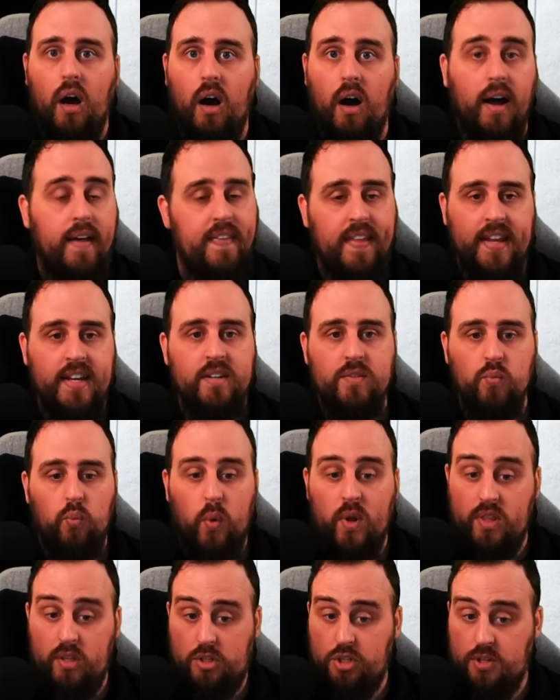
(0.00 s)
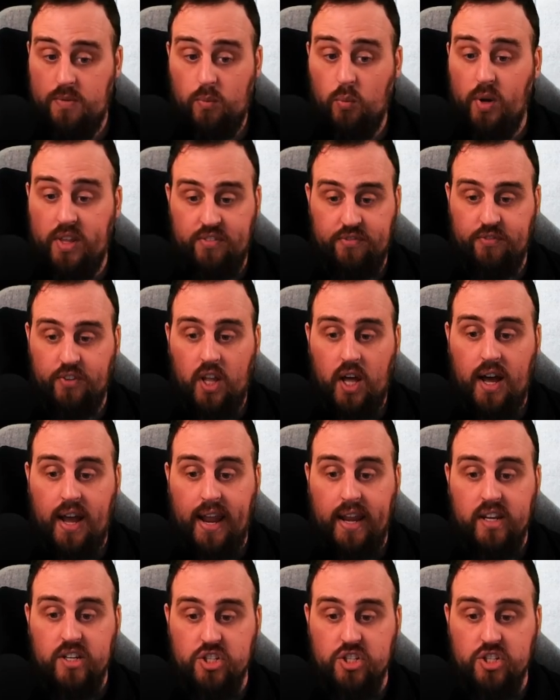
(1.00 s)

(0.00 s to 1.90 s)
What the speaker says: I then, with fly,